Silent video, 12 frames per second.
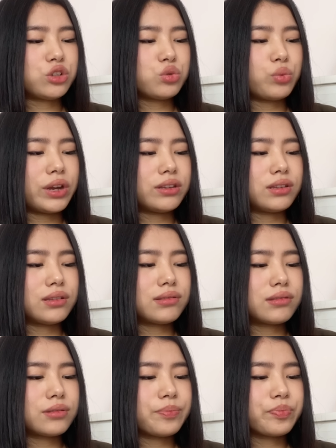to wear
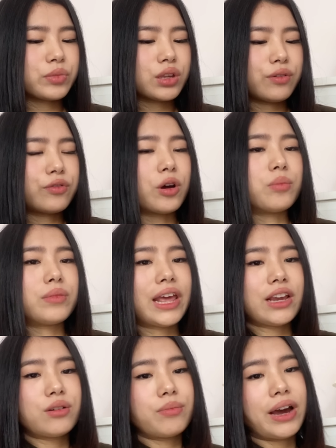this from
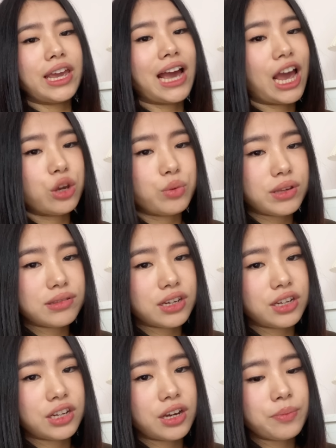like my high waist
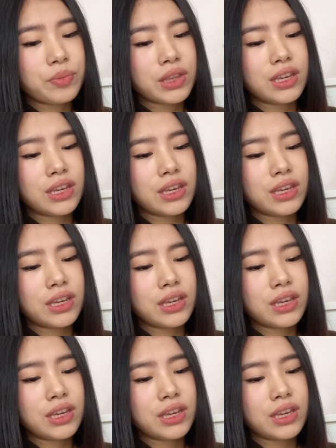area,